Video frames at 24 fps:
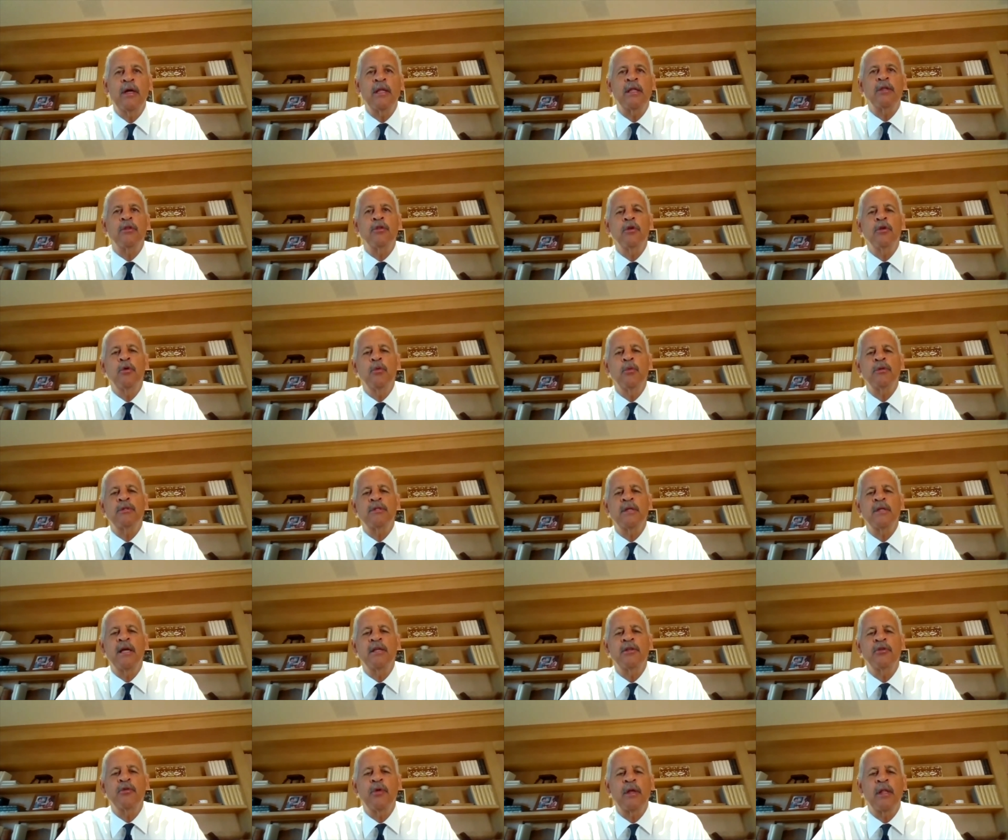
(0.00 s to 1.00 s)
try to do is
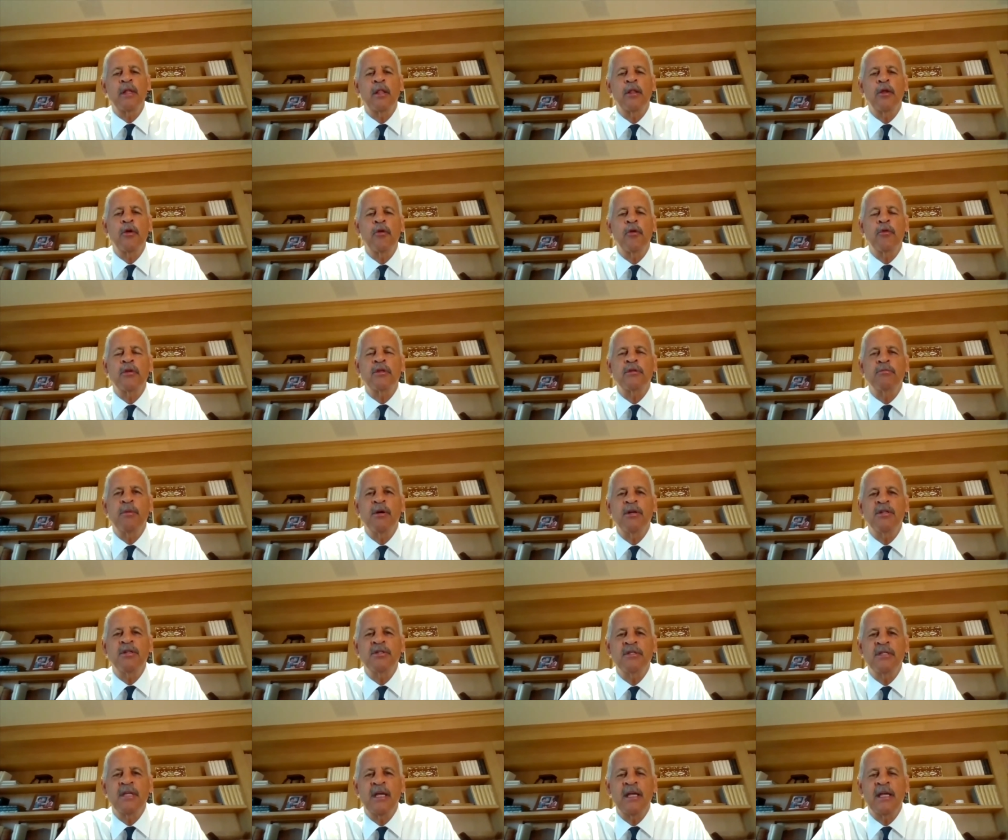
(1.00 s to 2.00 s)
I try to learn as
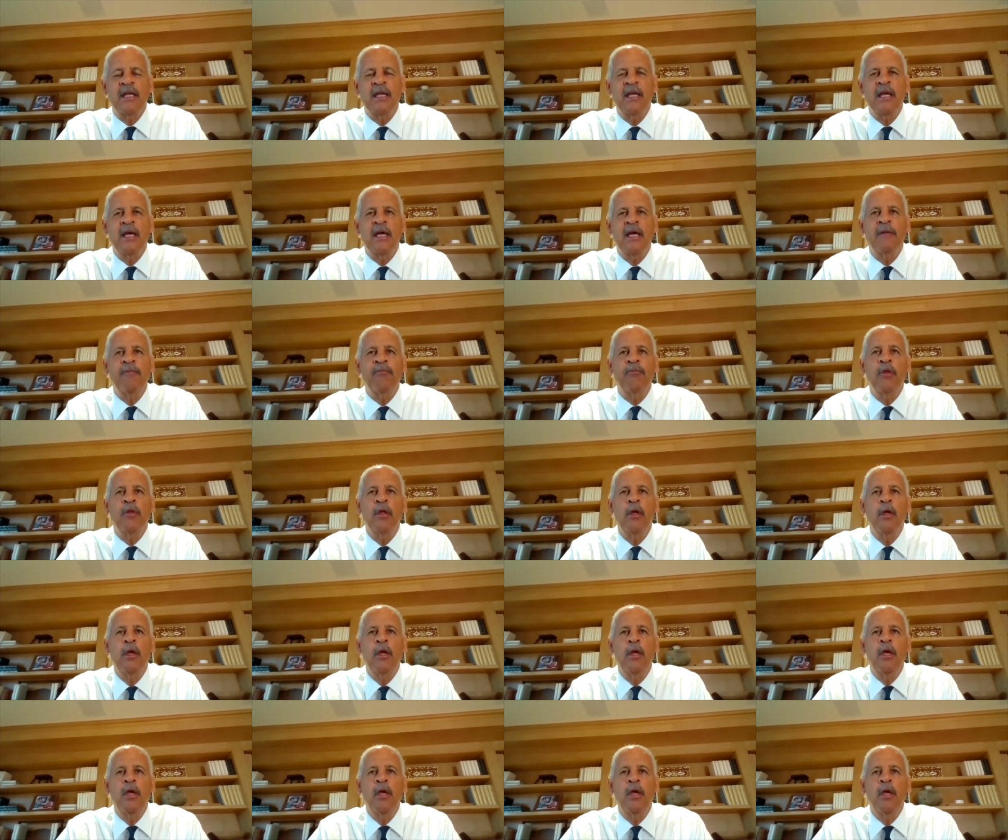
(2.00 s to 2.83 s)
much as I can,